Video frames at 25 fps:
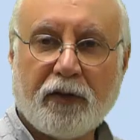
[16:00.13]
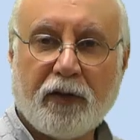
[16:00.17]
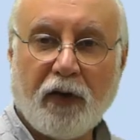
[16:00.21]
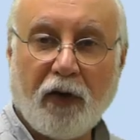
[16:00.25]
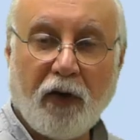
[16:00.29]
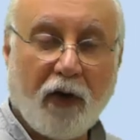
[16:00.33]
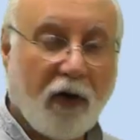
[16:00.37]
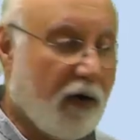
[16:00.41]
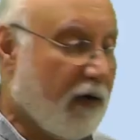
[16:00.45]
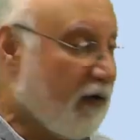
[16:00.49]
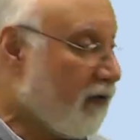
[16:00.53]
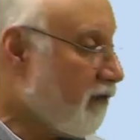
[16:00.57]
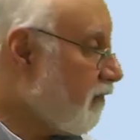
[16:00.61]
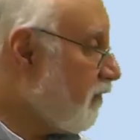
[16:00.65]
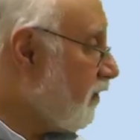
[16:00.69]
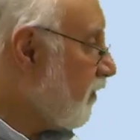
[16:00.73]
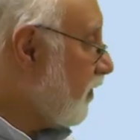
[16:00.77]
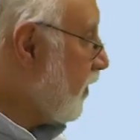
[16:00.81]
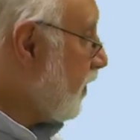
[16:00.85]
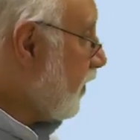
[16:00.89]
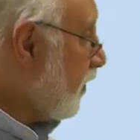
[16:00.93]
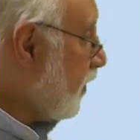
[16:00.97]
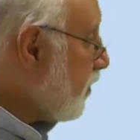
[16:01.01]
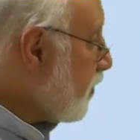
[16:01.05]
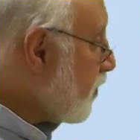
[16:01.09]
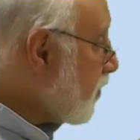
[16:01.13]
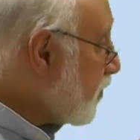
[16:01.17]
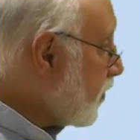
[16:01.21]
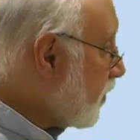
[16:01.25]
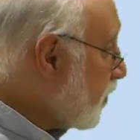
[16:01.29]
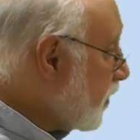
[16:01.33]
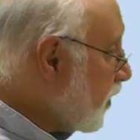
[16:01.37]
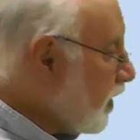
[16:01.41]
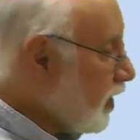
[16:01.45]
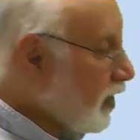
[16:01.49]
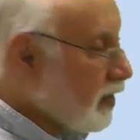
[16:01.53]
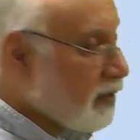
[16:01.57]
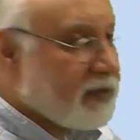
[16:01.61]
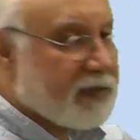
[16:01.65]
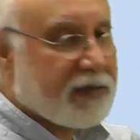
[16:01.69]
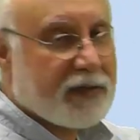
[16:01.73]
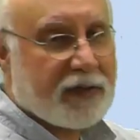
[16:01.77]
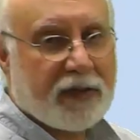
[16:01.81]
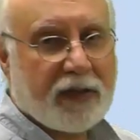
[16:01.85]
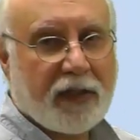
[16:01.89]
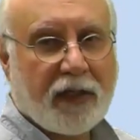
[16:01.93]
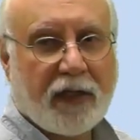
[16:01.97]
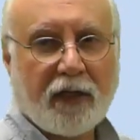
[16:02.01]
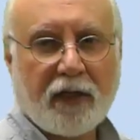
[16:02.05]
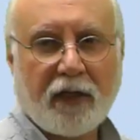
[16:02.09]
of this
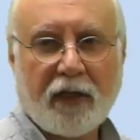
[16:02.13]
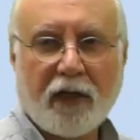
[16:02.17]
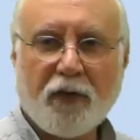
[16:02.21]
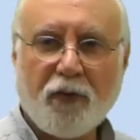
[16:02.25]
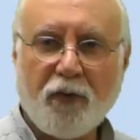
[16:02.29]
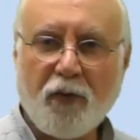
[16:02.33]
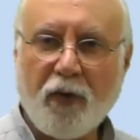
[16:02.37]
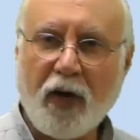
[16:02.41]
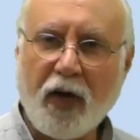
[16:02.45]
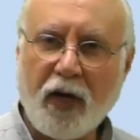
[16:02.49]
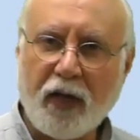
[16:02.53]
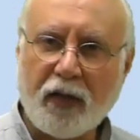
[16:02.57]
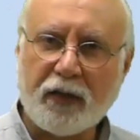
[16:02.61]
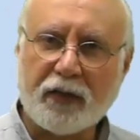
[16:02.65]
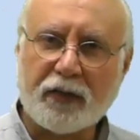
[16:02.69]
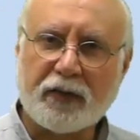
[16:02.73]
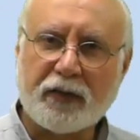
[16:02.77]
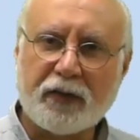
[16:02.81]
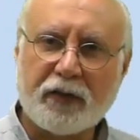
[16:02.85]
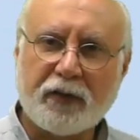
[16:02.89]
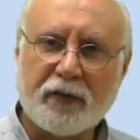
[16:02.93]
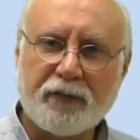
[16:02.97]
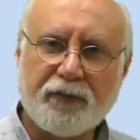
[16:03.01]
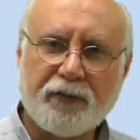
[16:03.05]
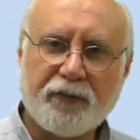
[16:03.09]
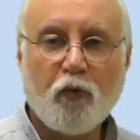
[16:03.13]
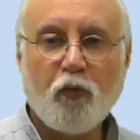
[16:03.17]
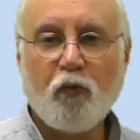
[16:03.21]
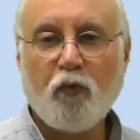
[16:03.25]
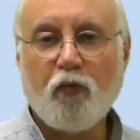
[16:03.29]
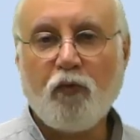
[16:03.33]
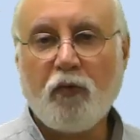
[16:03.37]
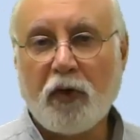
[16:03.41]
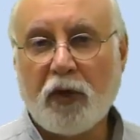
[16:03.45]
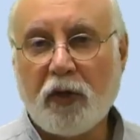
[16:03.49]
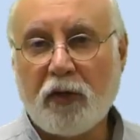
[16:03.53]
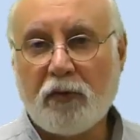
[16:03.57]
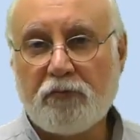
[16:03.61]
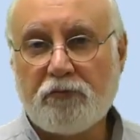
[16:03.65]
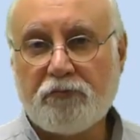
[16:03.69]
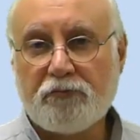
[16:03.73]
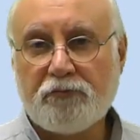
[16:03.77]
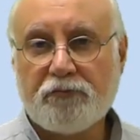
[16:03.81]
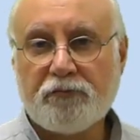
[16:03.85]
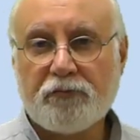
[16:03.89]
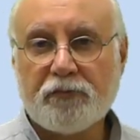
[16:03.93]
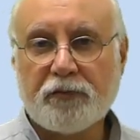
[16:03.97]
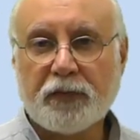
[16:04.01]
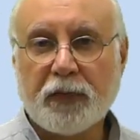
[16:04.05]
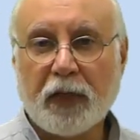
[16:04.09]
inequality. Well,
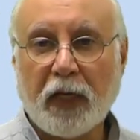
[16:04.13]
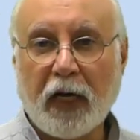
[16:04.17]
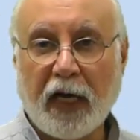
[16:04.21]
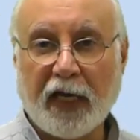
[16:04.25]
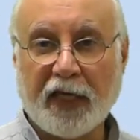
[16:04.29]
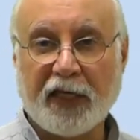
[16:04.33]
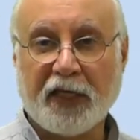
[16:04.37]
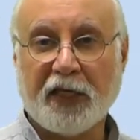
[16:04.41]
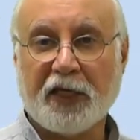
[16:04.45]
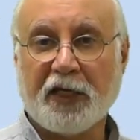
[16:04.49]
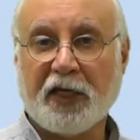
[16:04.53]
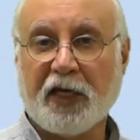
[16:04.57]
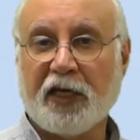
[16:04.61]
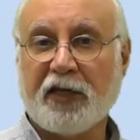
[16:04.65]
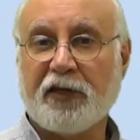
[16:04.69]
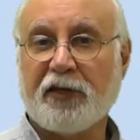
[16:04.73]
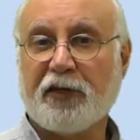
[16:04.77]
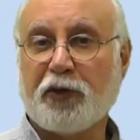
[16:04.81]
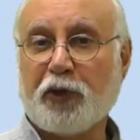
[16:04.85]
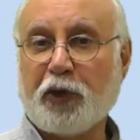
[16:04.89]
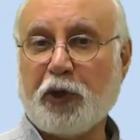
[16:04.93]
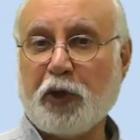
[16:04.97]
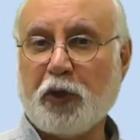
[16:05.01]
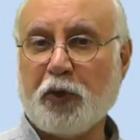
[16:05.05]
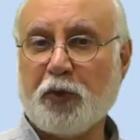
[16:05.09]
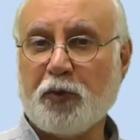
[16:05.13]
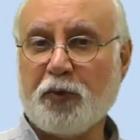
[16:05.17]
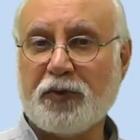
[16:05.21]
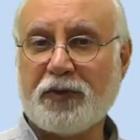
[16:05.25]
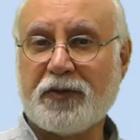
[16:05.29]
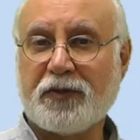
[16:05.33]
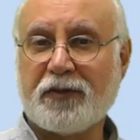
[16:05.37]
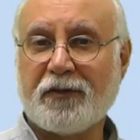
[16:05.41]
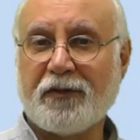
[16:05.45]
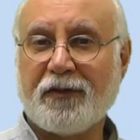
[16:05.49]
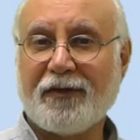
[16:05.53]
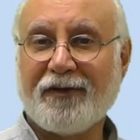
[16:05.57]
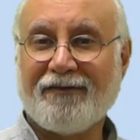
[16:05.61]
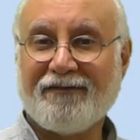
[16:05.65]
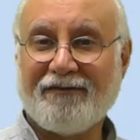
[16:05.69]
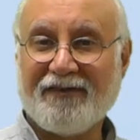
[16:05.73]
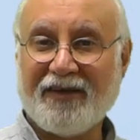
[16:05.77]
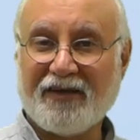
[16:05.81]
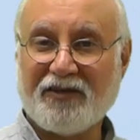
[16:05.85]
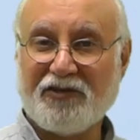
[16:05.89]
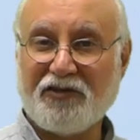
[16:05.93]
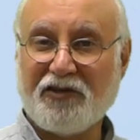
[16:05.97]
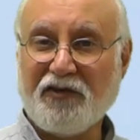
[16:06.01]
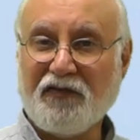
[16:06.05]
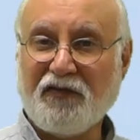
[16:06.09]
I can either use a
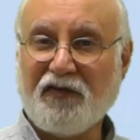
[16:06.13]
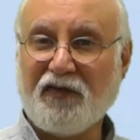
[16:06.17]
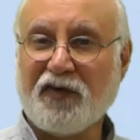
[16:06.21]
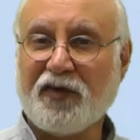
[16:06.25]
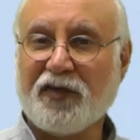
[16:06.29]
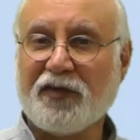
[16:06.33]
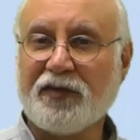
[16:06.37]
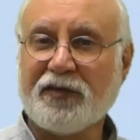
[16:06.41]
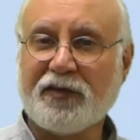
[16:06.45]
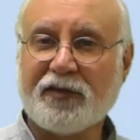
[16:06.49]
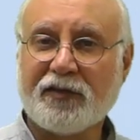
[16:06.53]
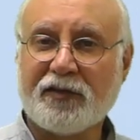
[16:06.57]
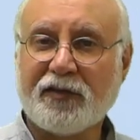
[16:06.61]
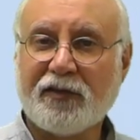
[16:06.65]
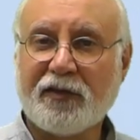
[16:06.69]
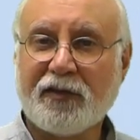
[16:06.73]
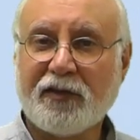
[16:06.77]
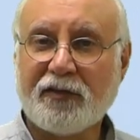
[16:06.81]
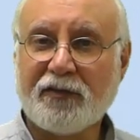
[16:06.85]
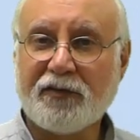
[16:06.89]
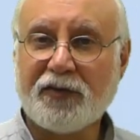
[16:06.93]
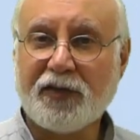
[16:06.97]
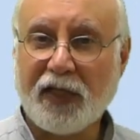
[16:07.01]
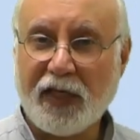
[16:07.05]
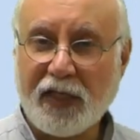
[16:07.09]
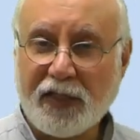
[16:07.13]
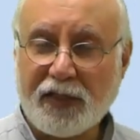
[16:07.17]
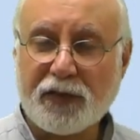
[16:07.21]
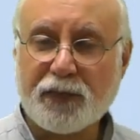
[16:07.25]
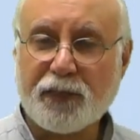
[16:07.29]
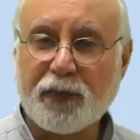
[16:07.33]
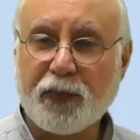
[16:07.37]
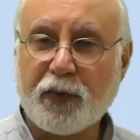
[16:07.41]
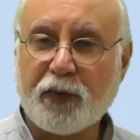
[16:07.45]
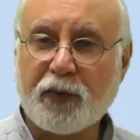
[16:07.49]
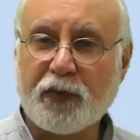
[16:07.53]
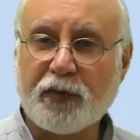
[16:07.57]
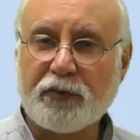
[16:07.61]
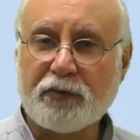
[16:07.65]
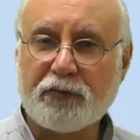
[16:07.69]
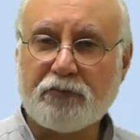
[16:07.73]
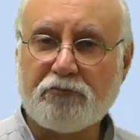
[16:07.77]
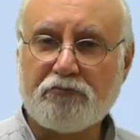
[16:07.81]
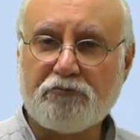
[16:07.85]
different test point.